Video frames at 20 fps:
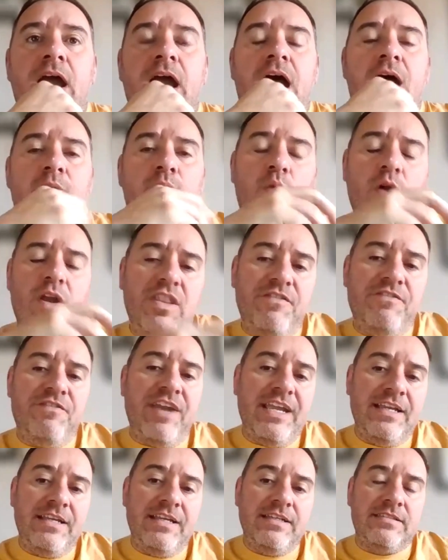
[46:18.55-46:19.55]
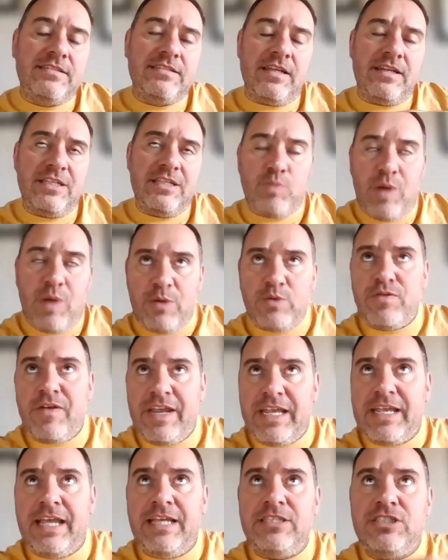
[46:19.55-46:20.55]
And one of the things, and this is why I was
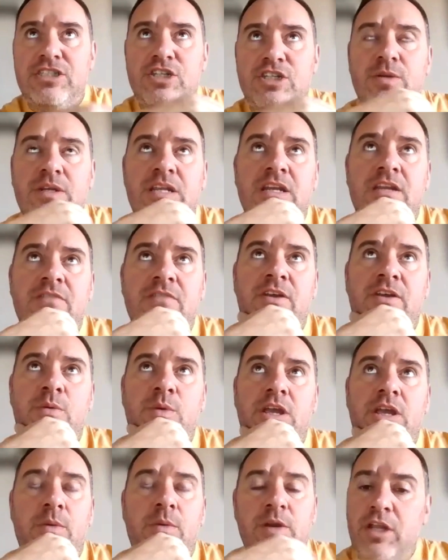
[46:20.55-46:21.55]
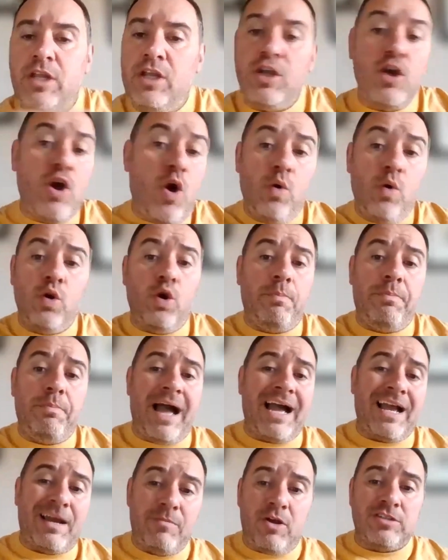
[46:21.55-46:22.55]
very keen to do an interview with you, and you can go and look
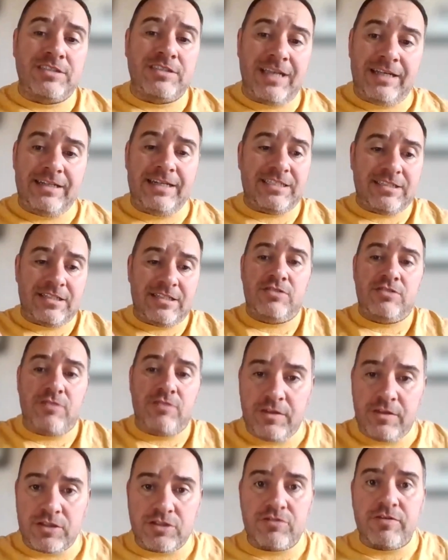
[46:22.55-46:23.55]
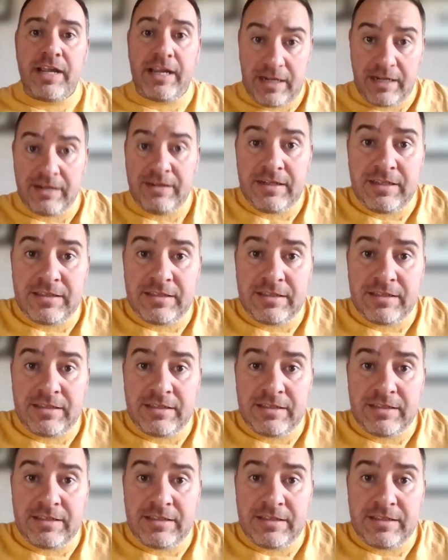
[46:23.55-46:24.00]
back. I'm not saying this because you're on the screen.